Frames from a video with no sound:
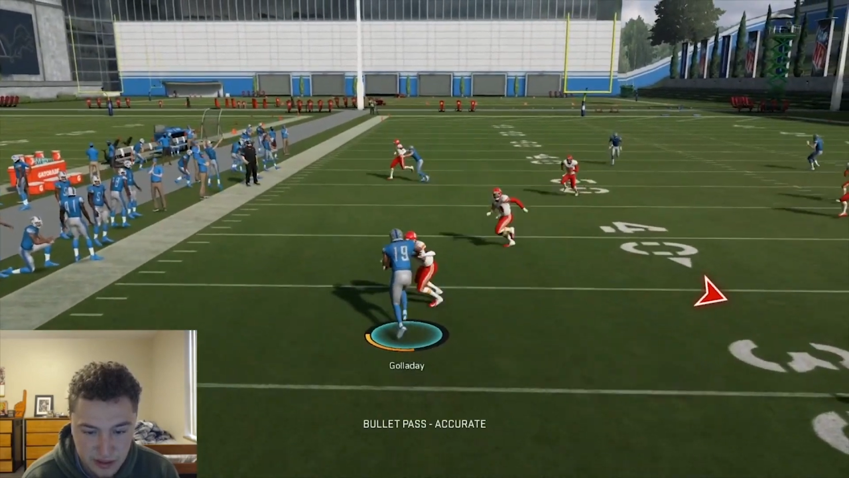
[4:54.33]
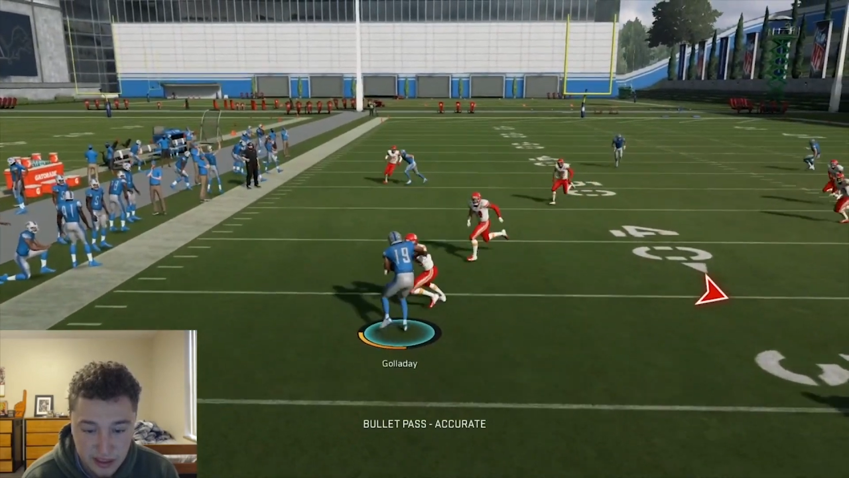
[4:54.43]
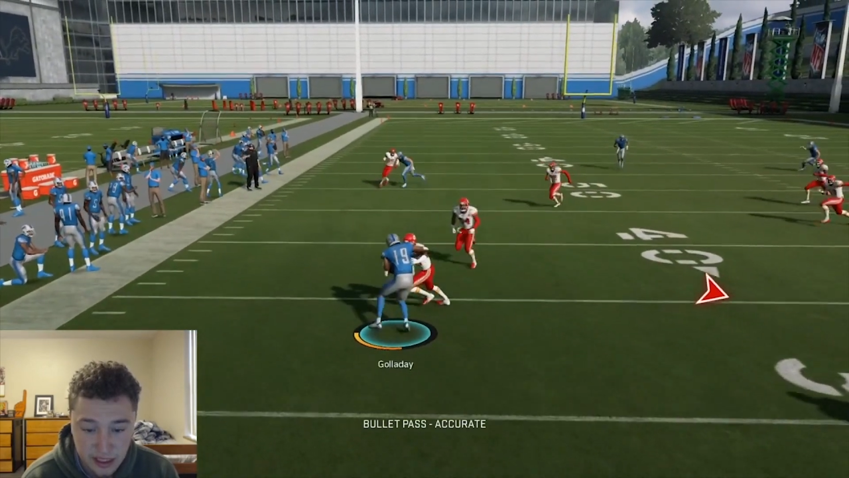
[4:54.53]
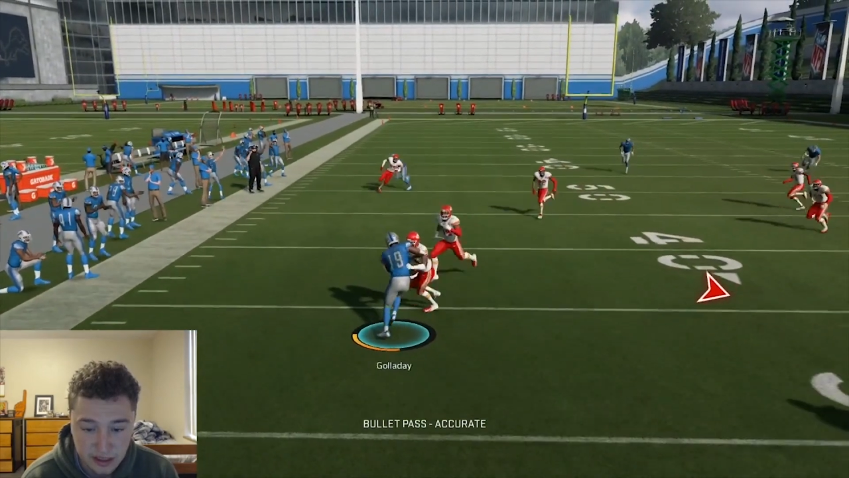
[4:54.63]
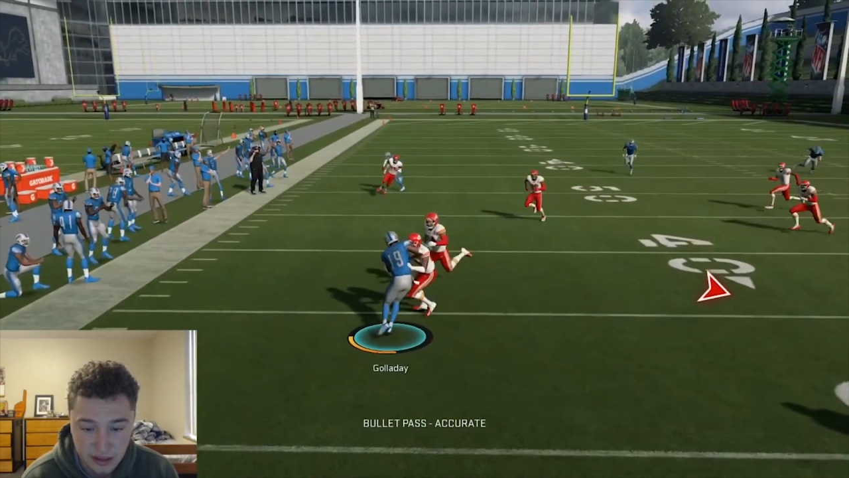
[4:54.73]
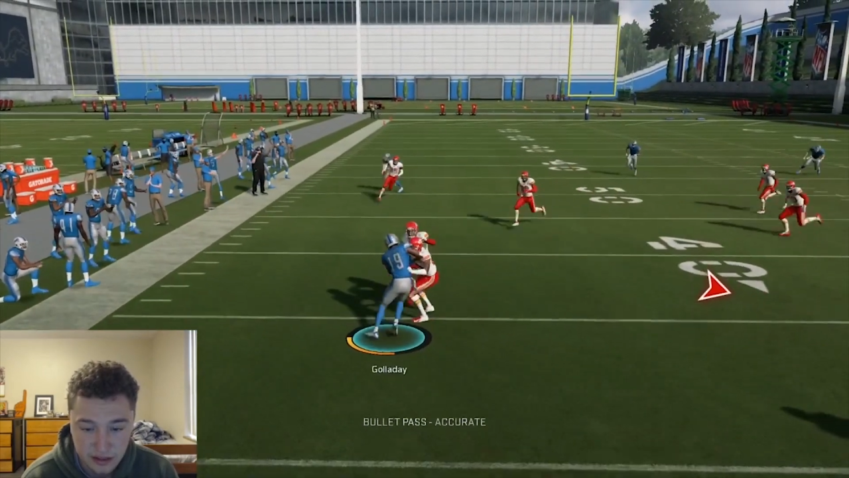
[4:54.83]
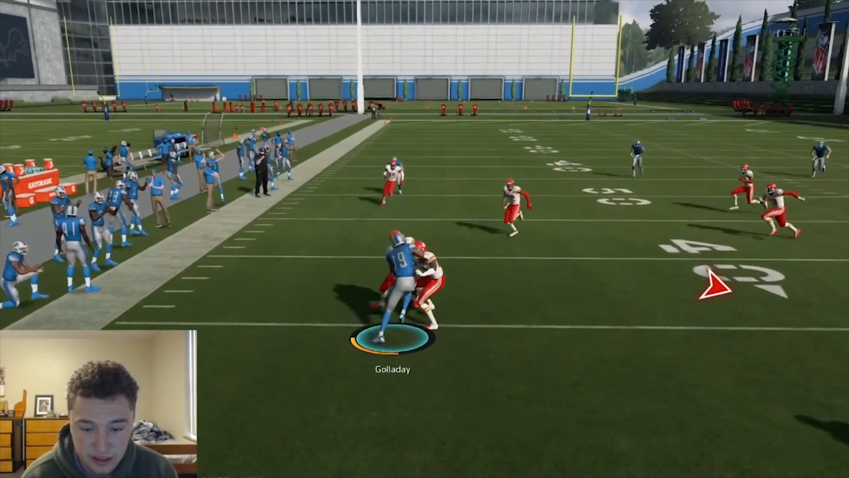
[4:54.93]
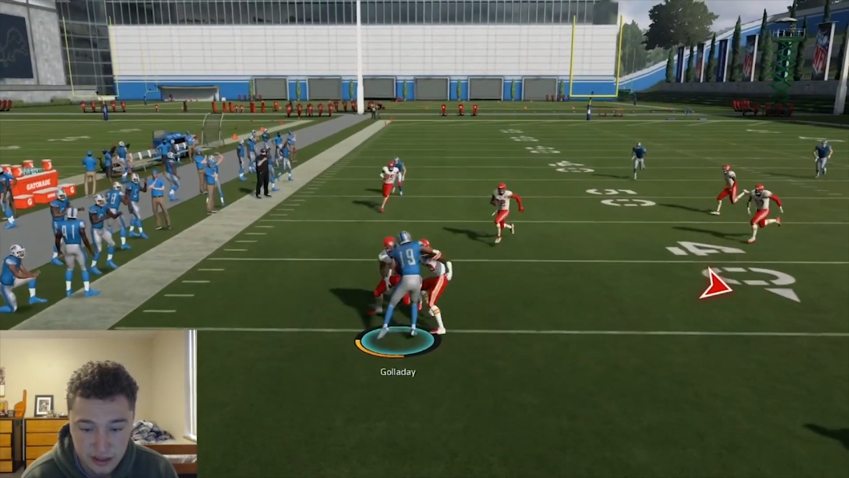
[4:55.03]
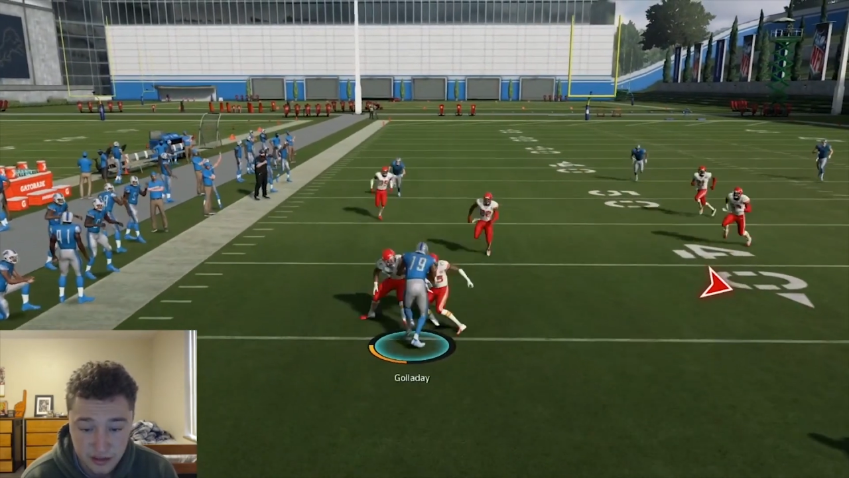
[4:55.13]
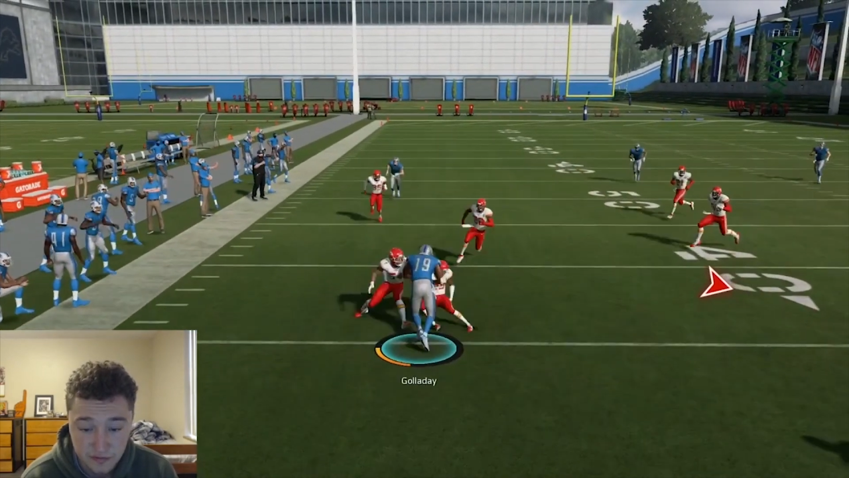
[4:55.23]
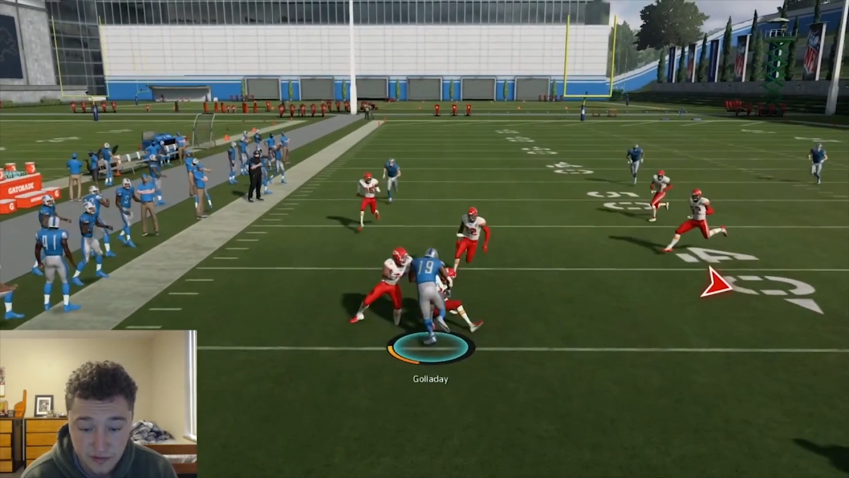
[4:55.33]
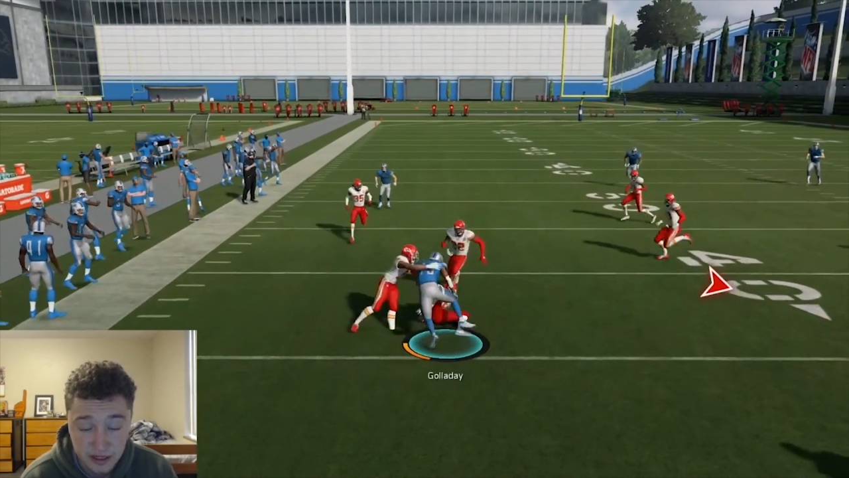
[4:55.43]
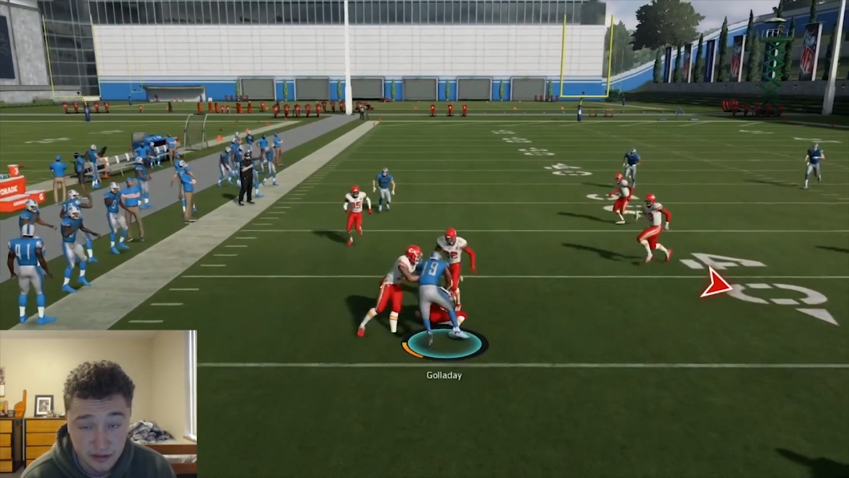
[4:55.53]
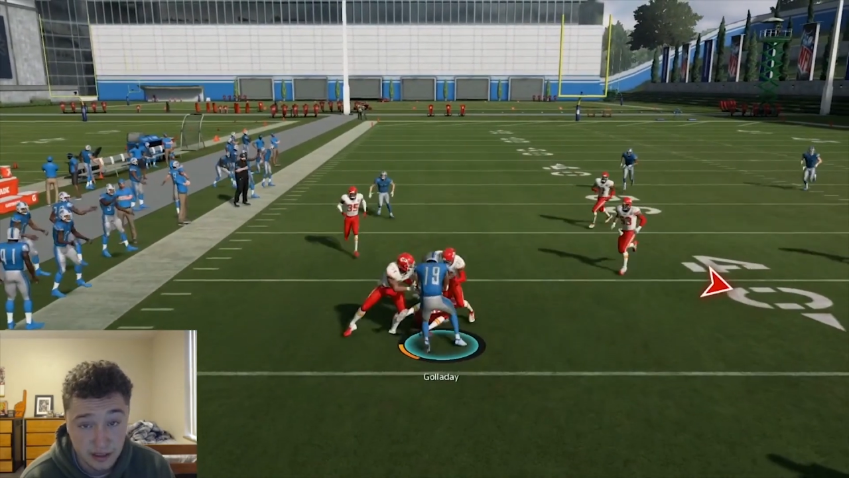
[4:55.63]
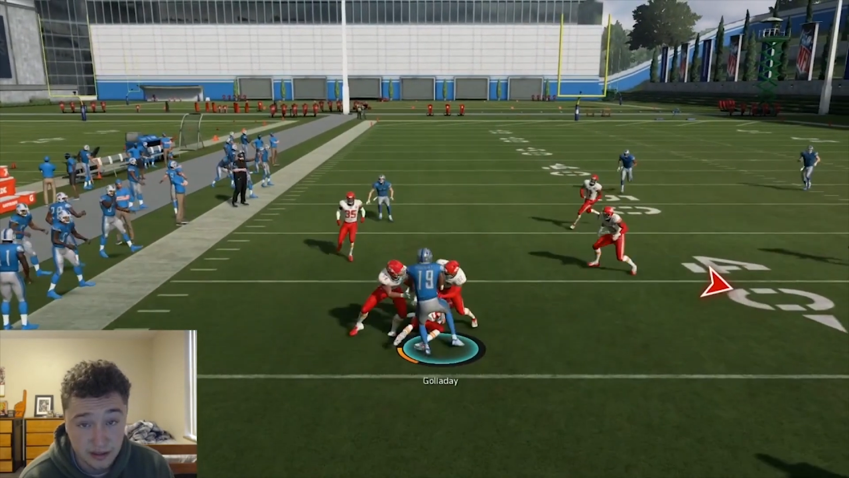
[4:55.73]
Kenny Galladay just
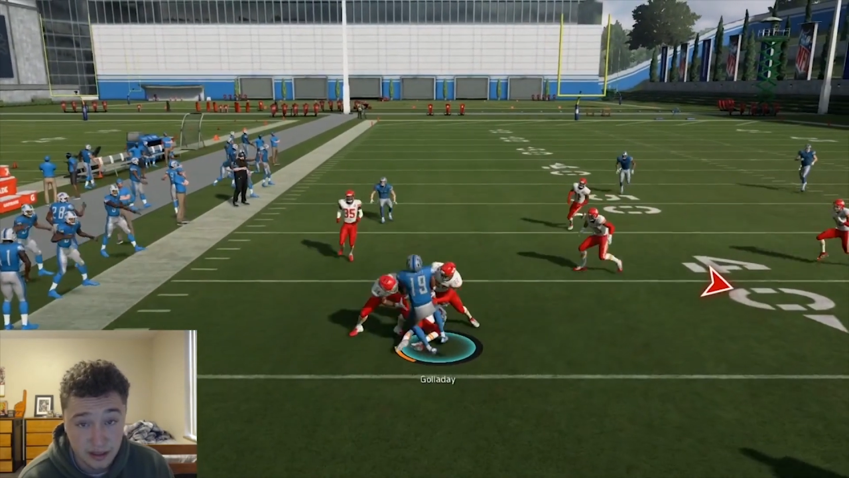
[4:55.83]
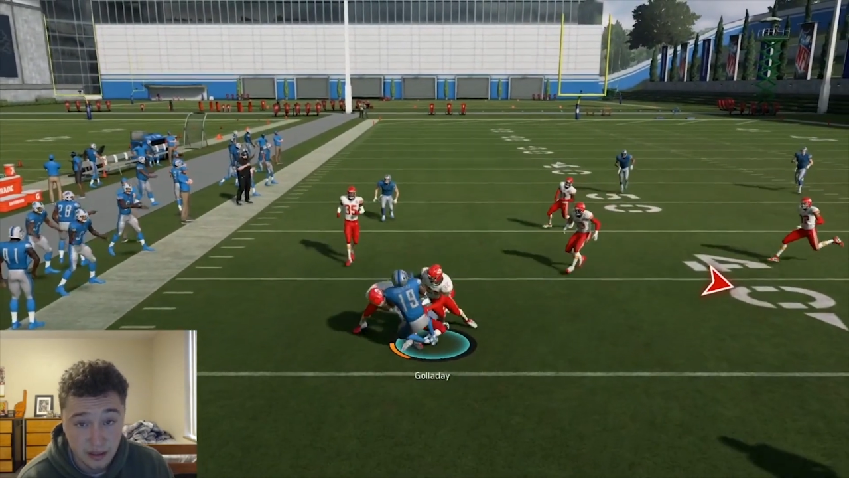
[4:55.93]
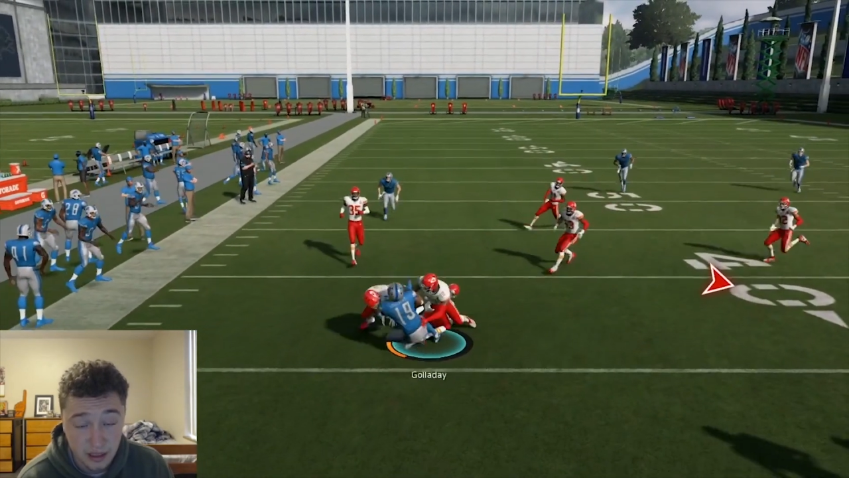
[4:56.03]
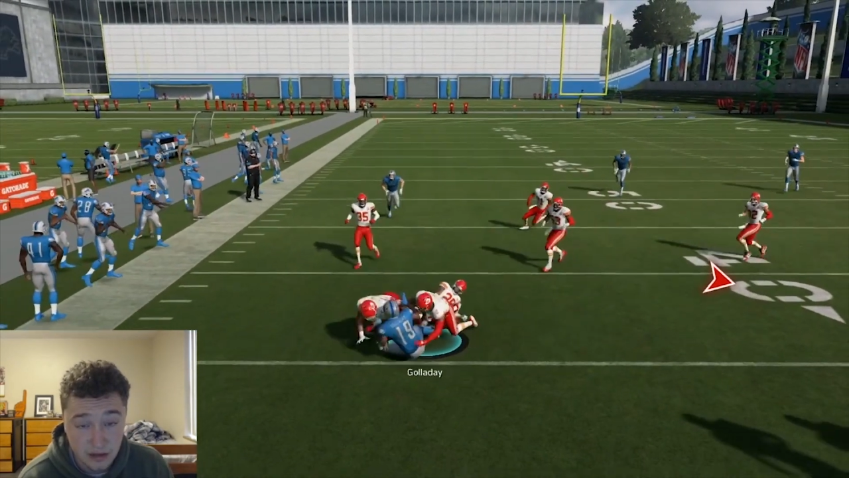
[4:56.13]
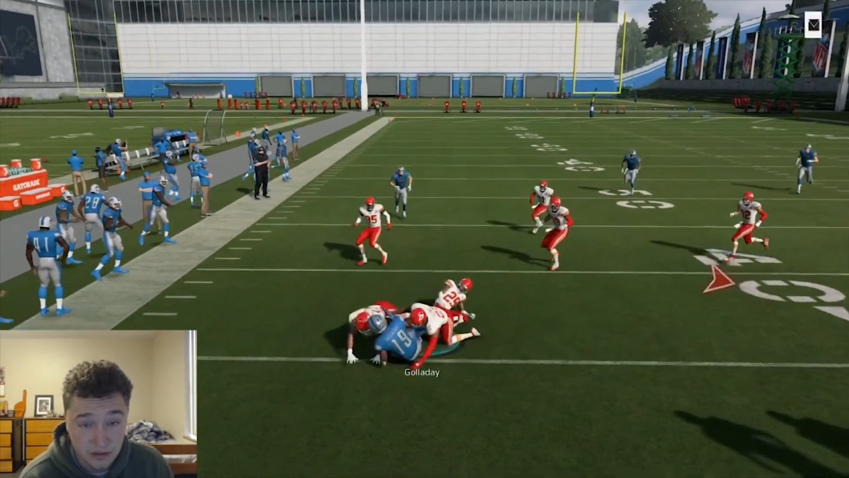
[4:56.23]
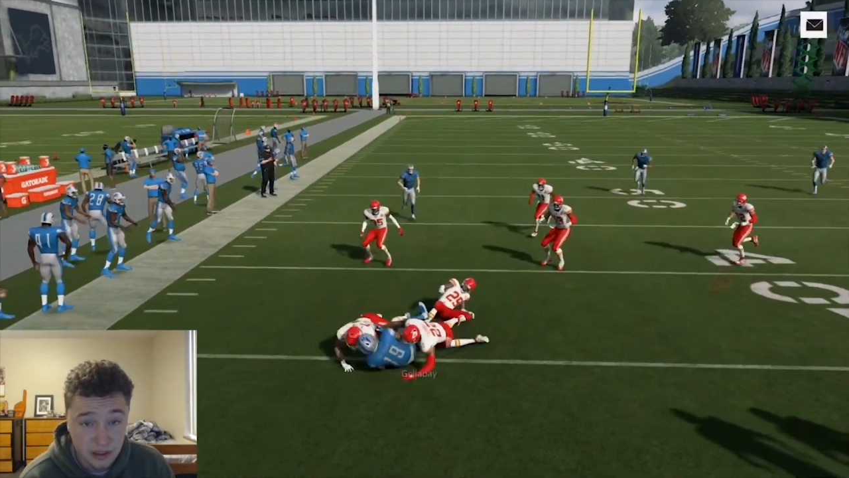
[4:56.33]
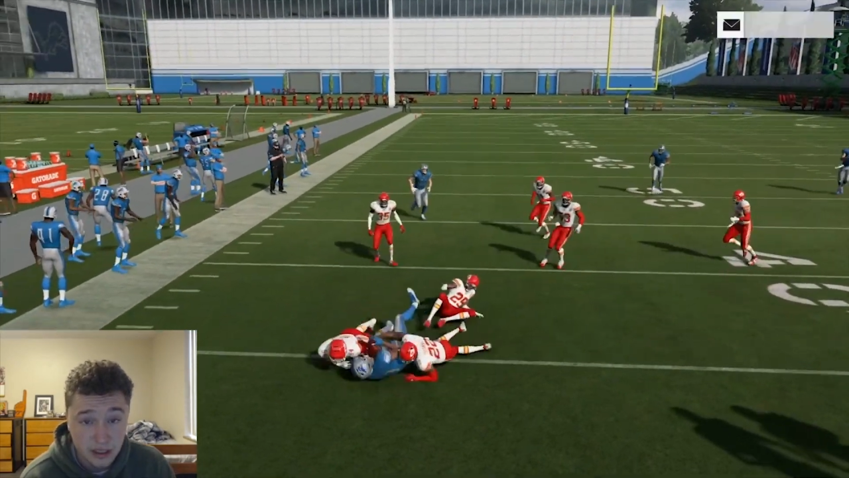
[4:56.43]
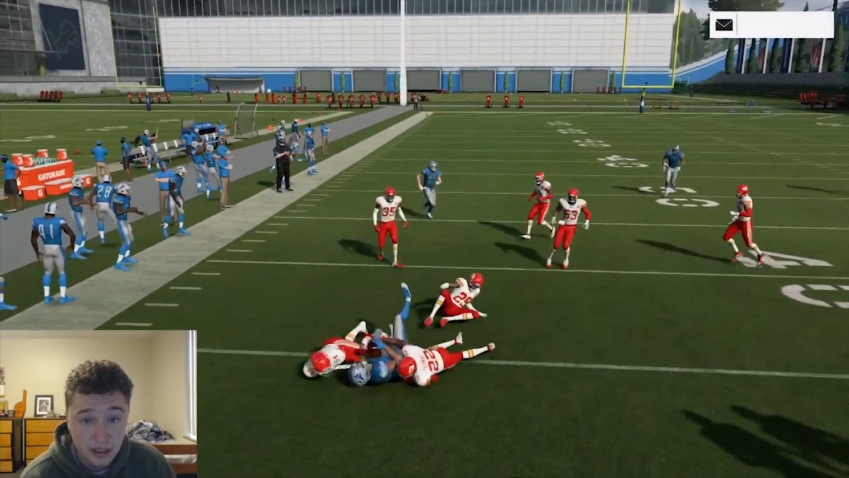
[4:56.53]
fighting right there. I love it.